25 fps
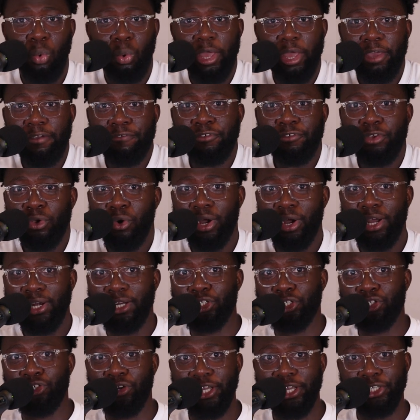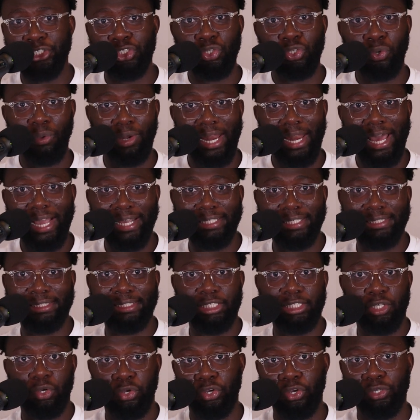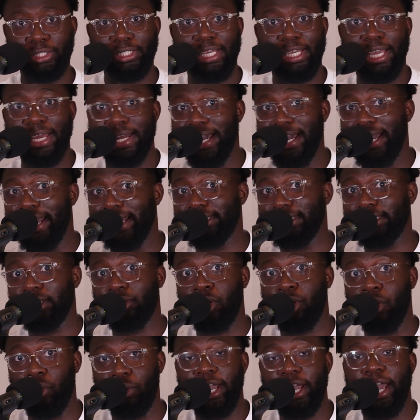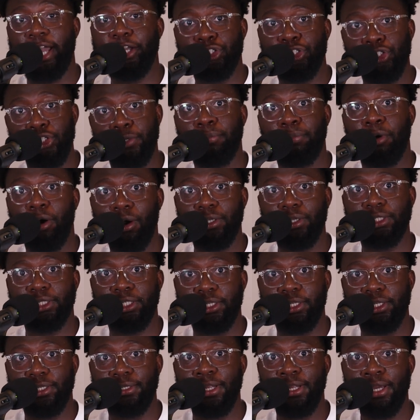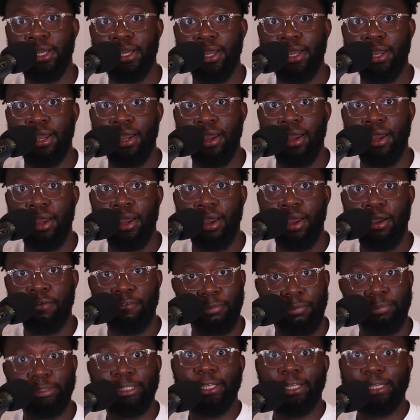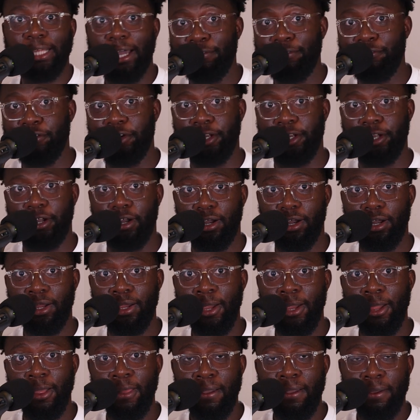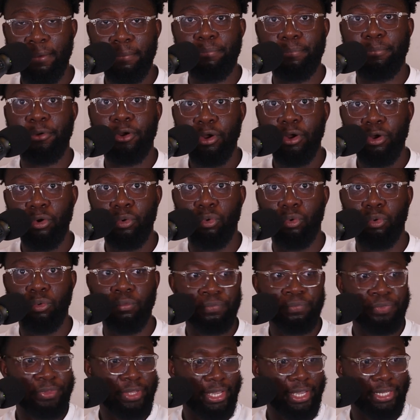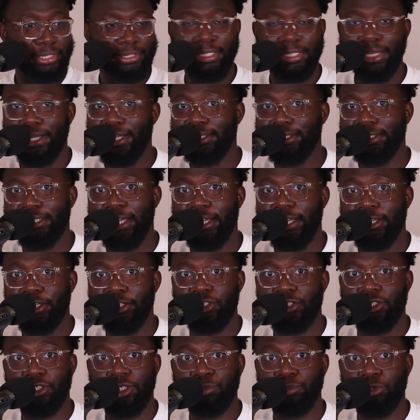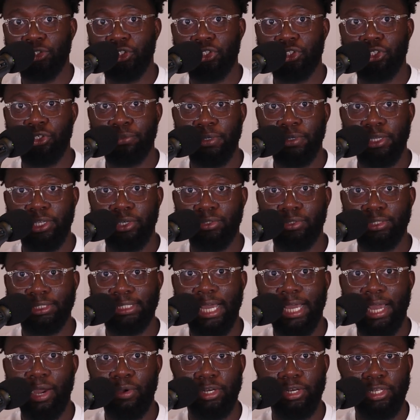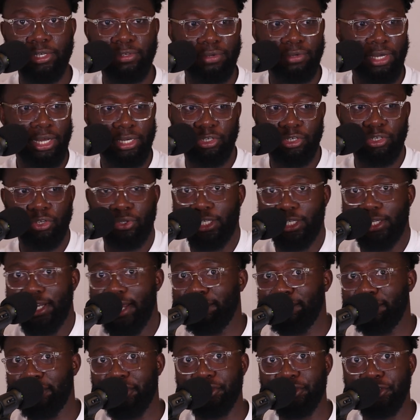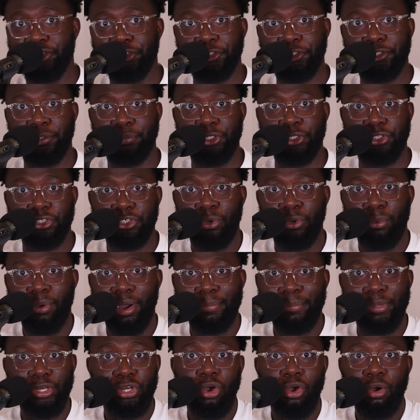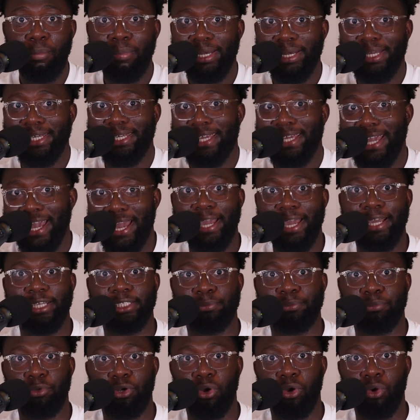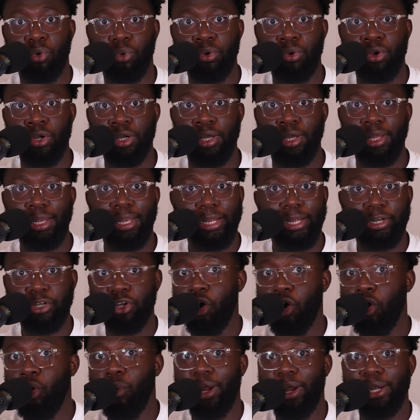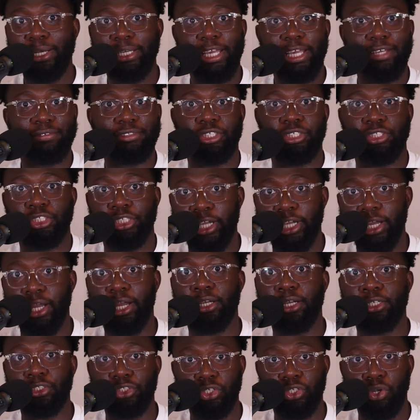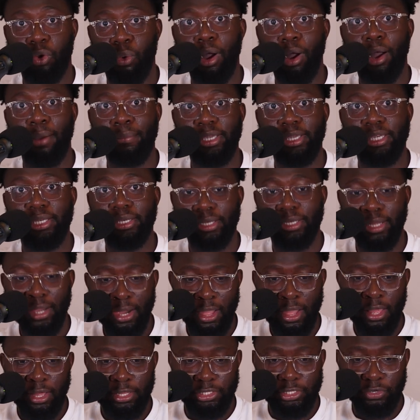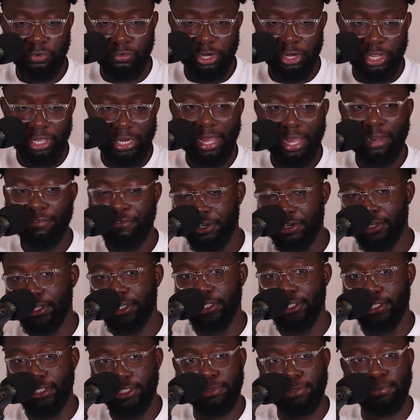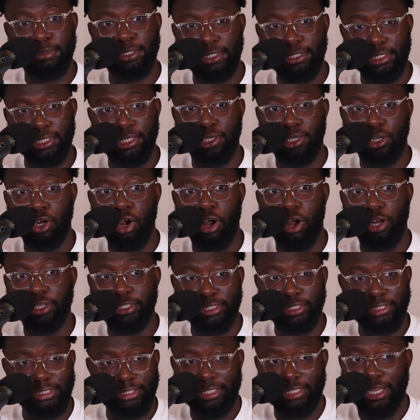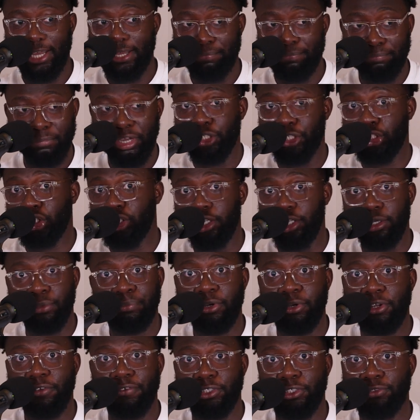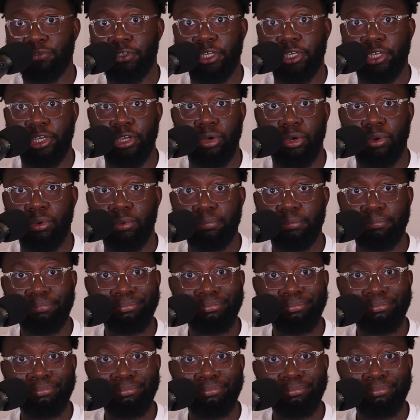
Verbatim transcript: if you're gonna trace your legacy or your DNA as a Caucasian person from South Africa, bro, it's gonna take you to some stupid little town in I don't know the Netherlands or something. Do you know what I mean? Nobody cares, bro. Like no one gives a shit. Do you know what I mean? The real African in this particular contest, as I mentioned in the previous video,